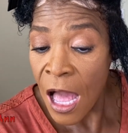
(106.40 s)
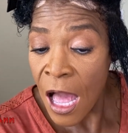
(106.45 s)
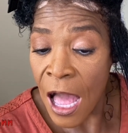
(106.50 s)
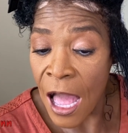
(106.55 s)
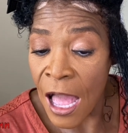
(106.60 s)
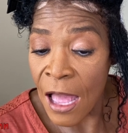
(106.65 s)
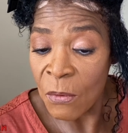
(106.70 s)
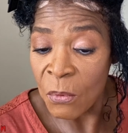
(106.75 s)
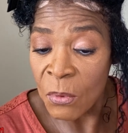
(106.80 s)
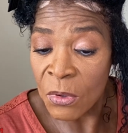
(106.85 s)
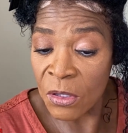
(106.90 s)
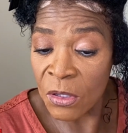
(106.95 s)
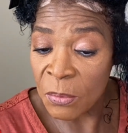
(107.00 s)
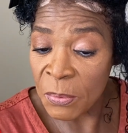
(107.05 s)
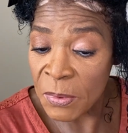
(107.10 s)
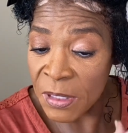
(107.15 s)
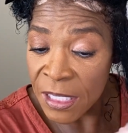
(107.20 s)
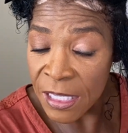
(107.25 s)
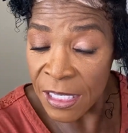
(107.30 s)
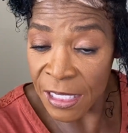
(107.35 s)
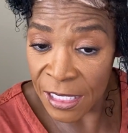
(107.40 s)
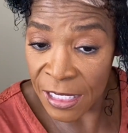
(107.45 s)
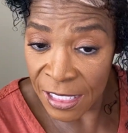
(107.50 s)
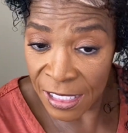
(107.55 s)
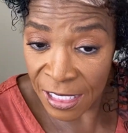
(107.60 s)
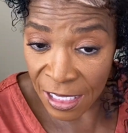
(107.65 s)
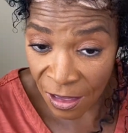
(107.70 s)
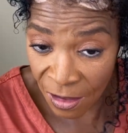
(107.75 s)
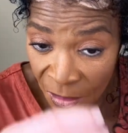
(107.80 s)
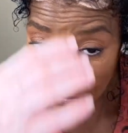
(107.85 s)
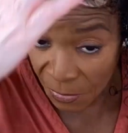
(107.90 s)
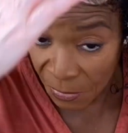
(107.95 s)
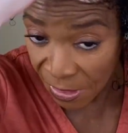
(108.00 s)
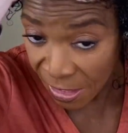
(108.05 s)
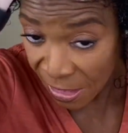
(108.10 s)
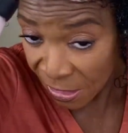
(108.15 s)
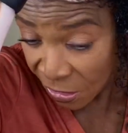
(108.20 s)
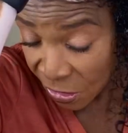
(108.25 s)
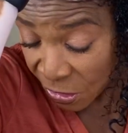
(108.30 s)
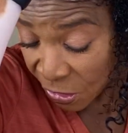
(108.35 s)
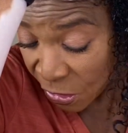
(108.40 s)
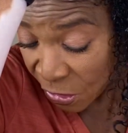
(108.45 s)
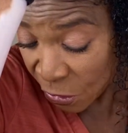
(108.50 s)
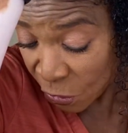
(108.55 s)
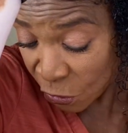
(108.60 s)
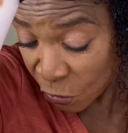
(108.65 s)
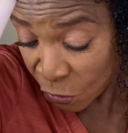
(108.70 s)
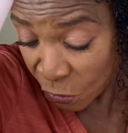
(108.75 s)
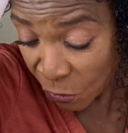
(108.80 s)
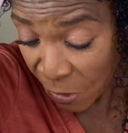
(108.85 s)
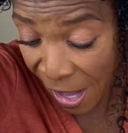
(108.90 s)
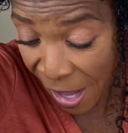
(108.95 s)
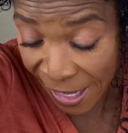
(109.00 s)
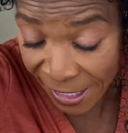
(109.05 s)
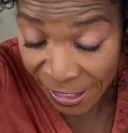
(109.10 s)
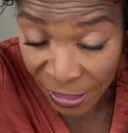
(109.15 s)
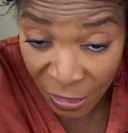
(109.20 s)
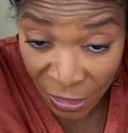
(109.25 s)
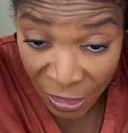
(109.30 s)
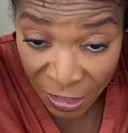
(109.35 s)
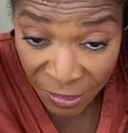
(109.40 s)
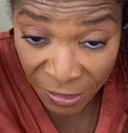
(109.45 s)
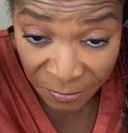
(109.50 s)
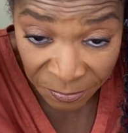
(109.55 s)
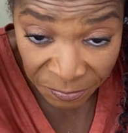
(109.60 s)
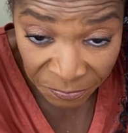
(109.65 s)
I will be getting up under the dryer